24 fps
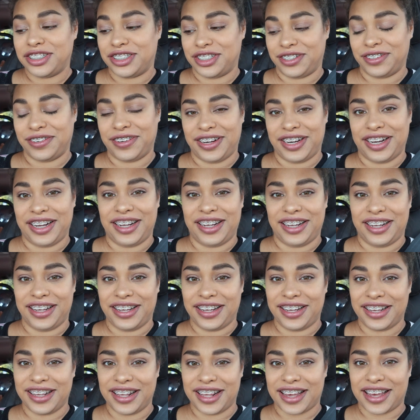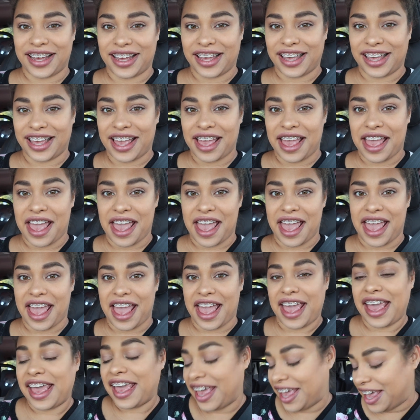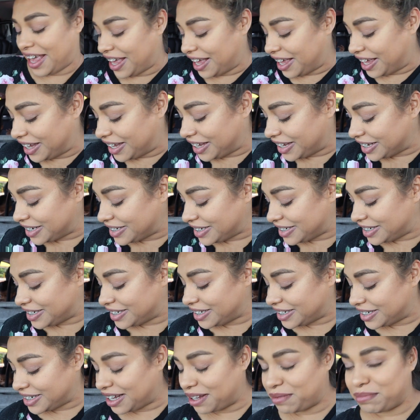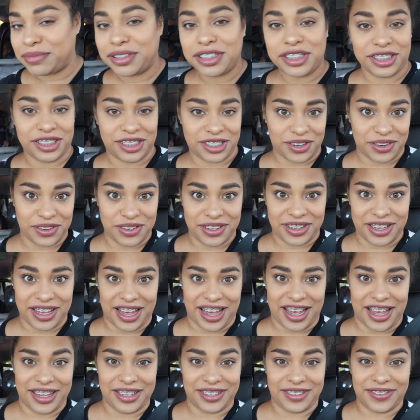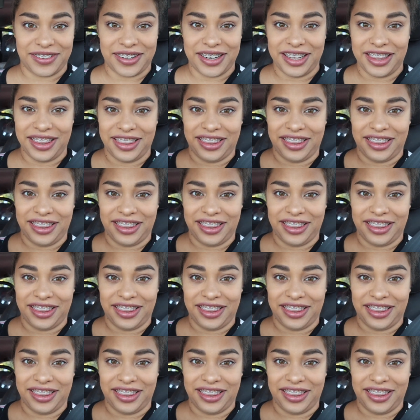drink, and I'm gonna show you guys what it